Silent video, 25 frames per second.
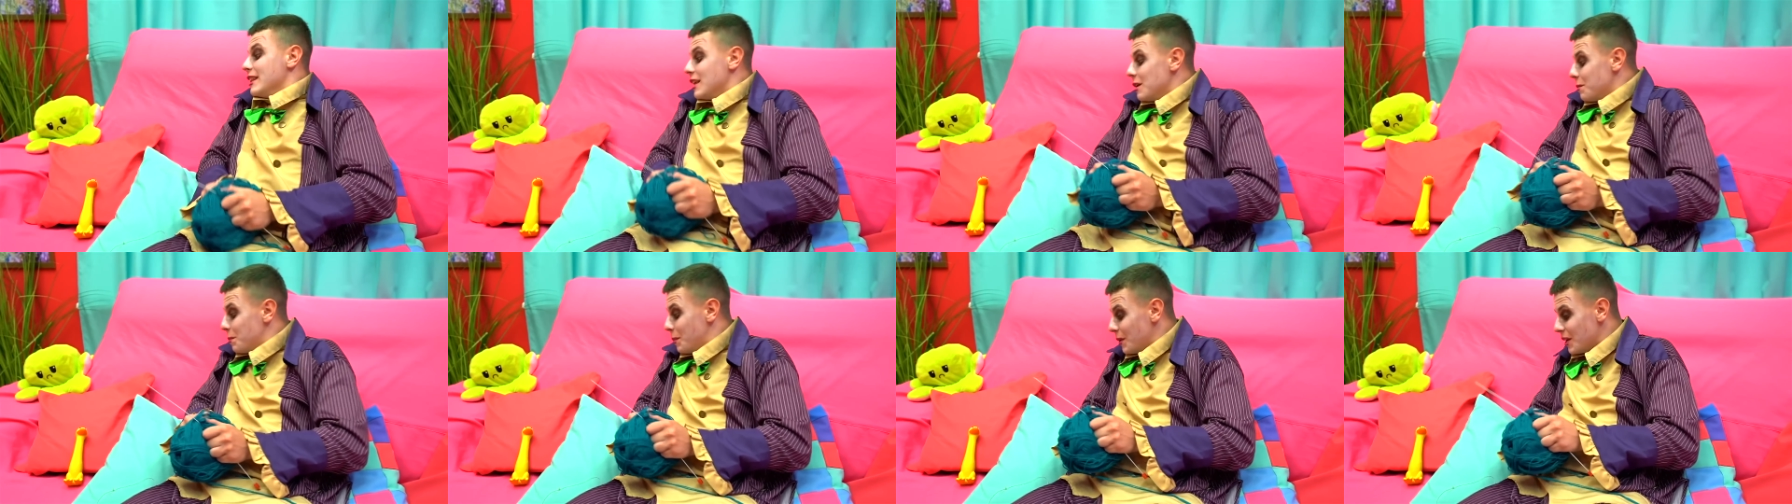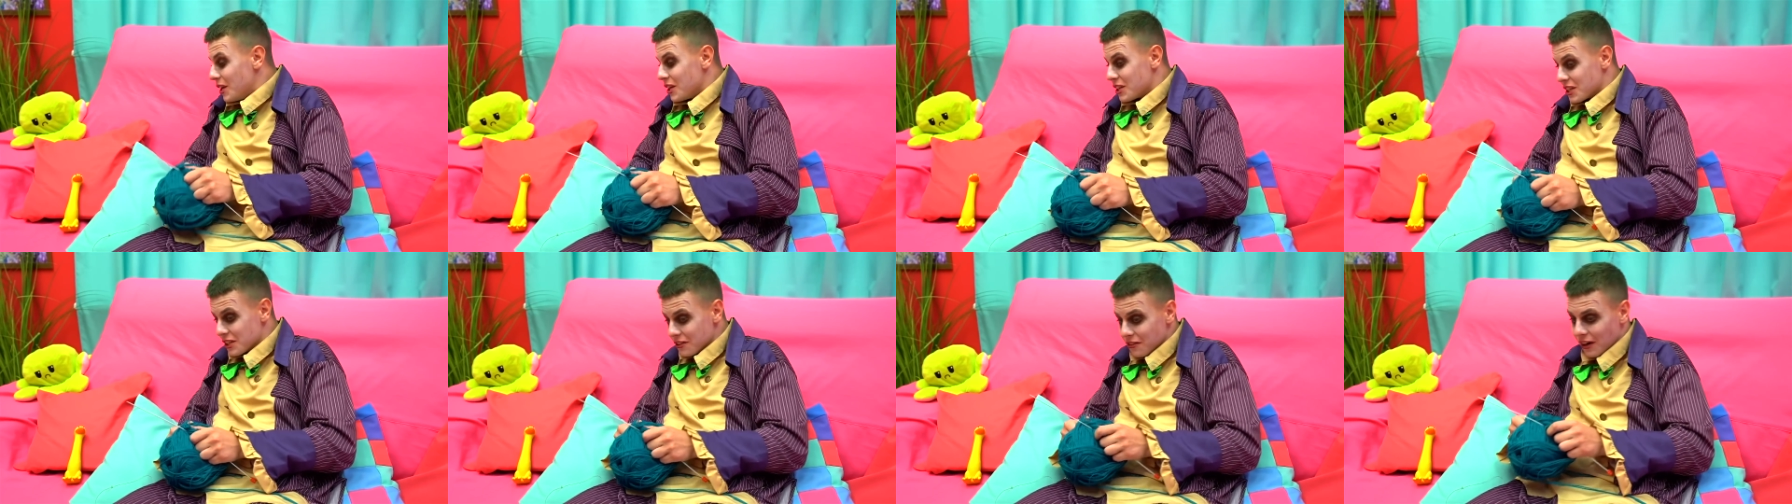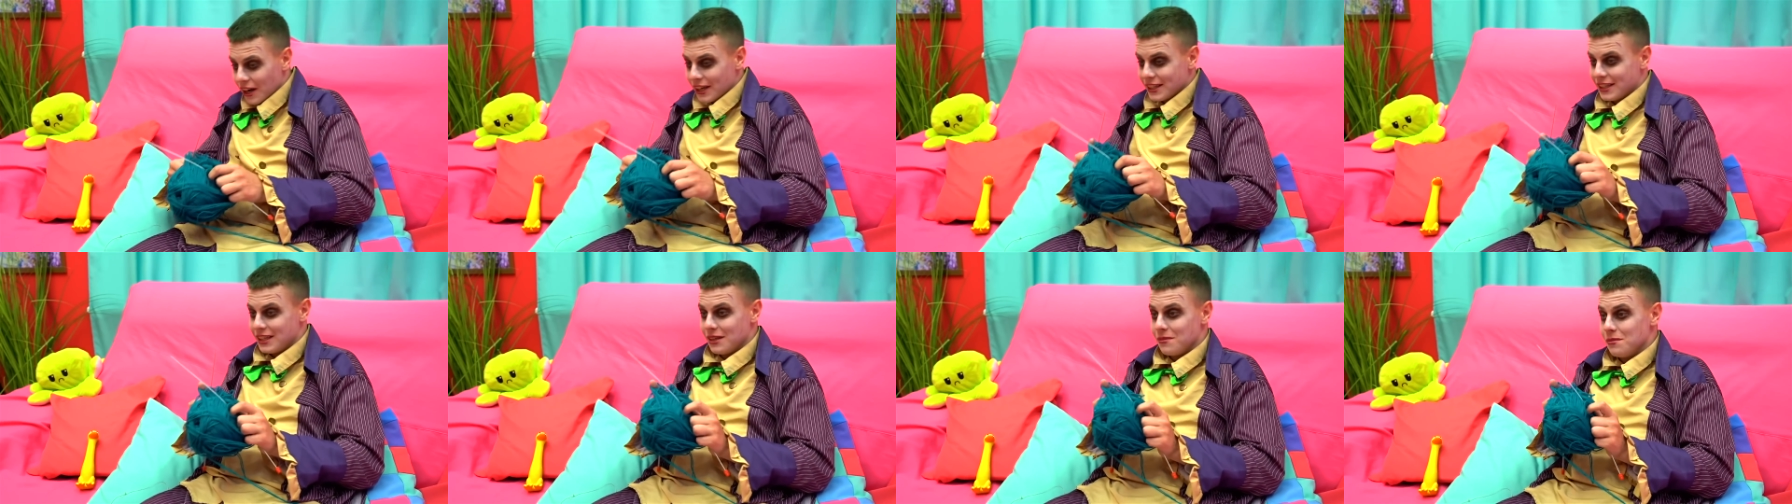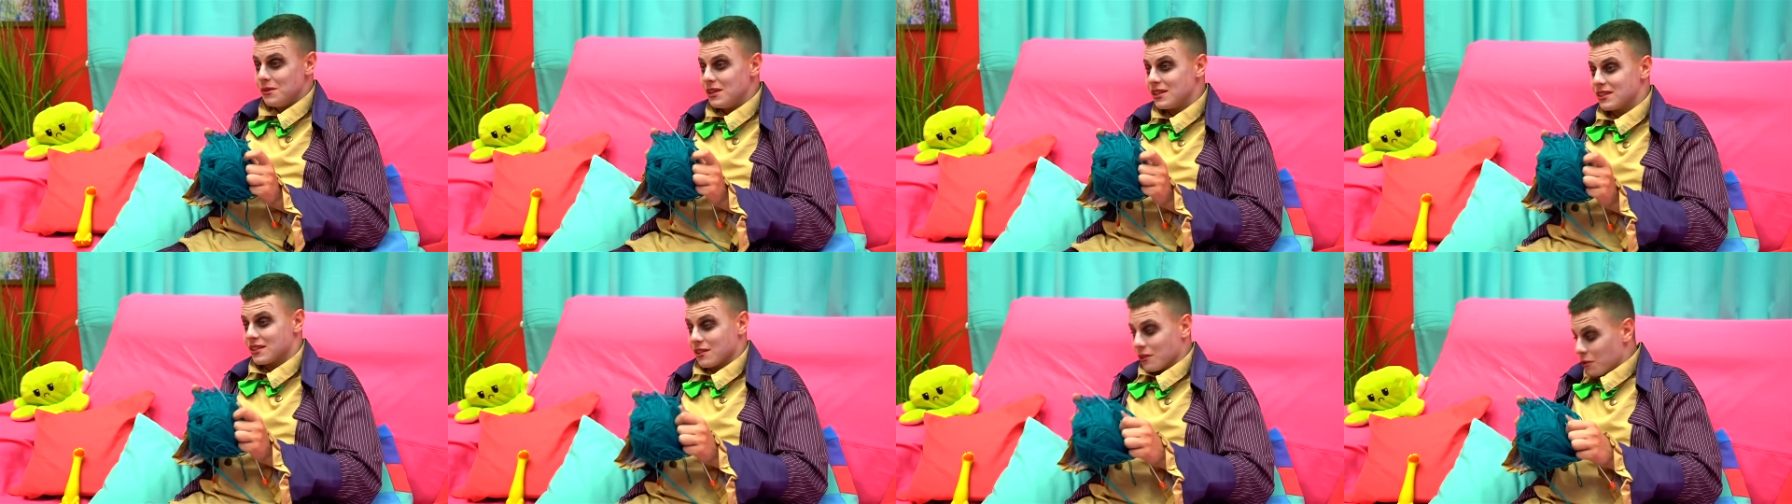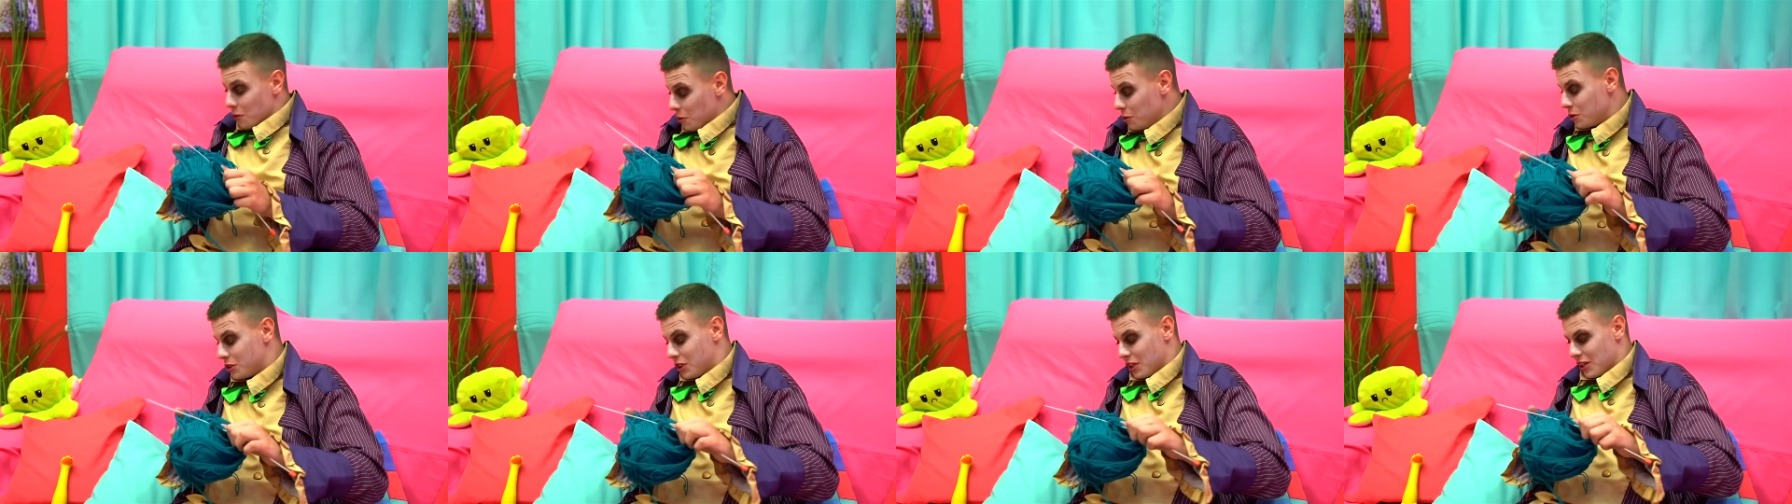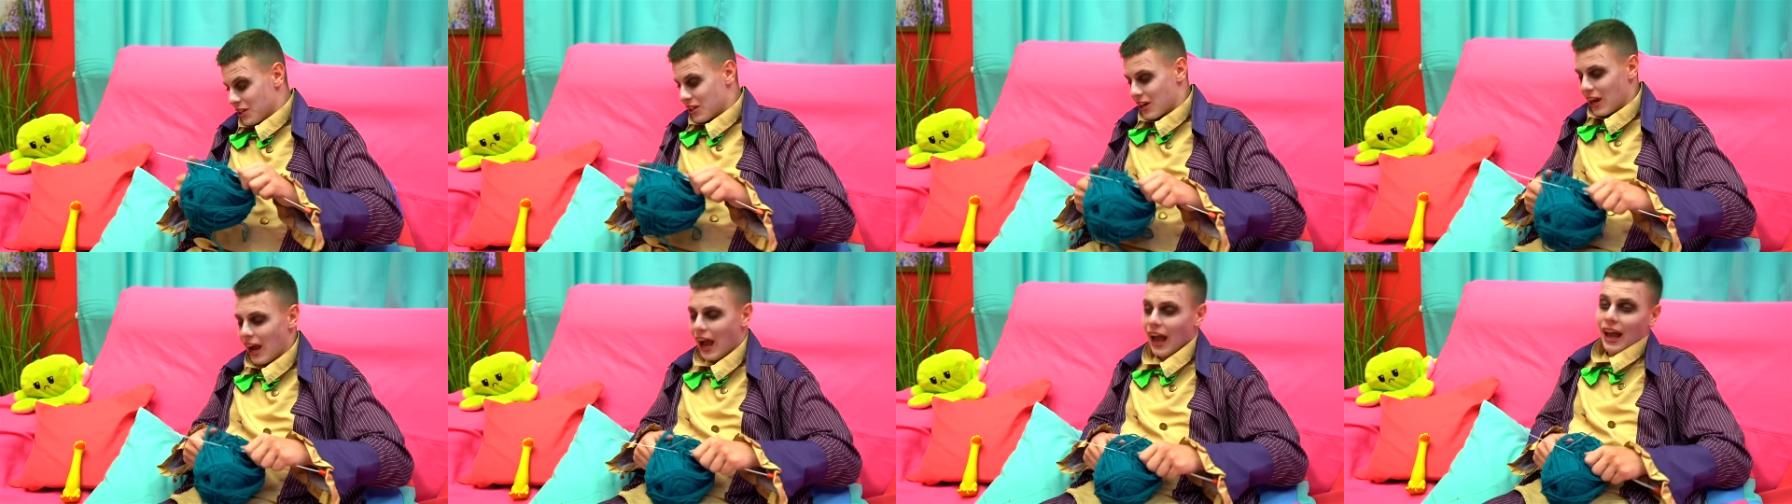Don't you worry, Mrs.
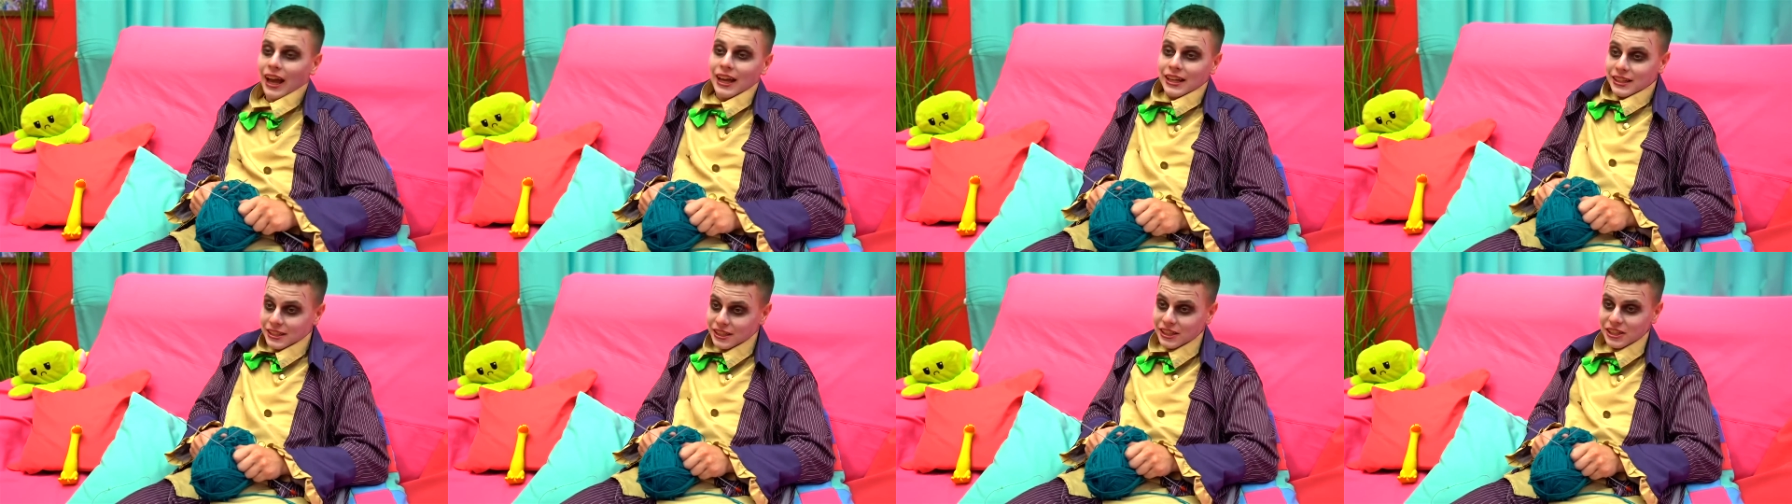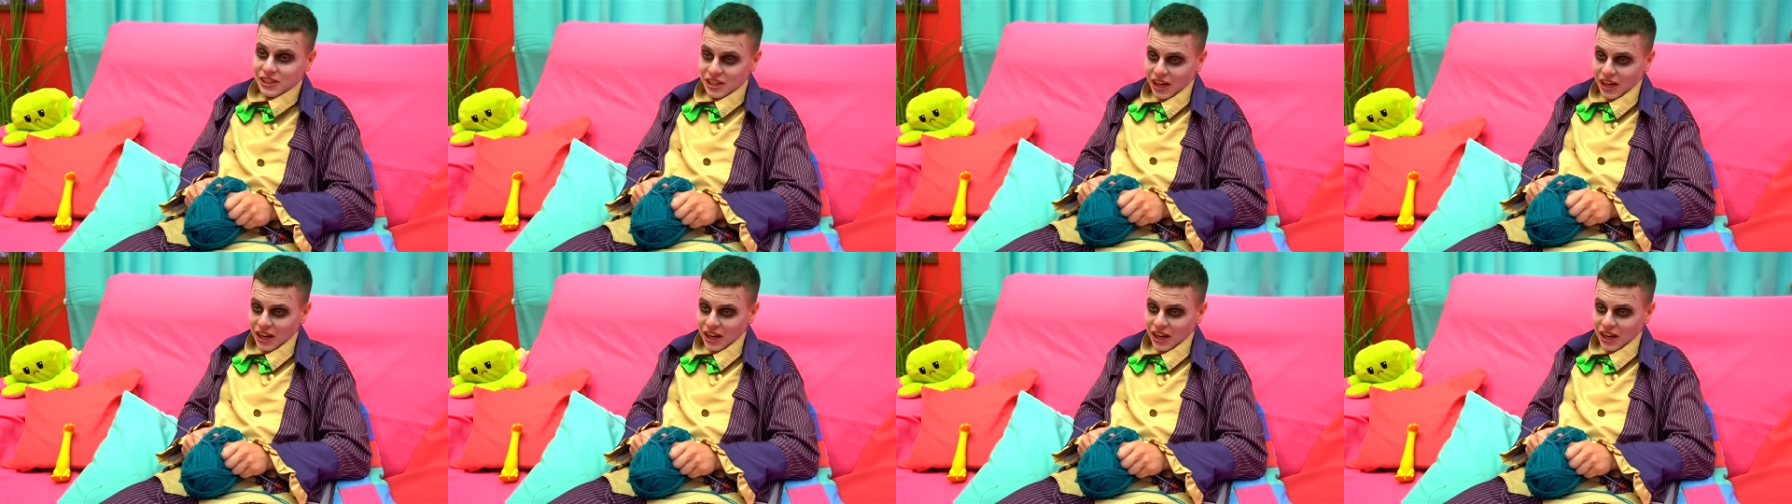Duckling.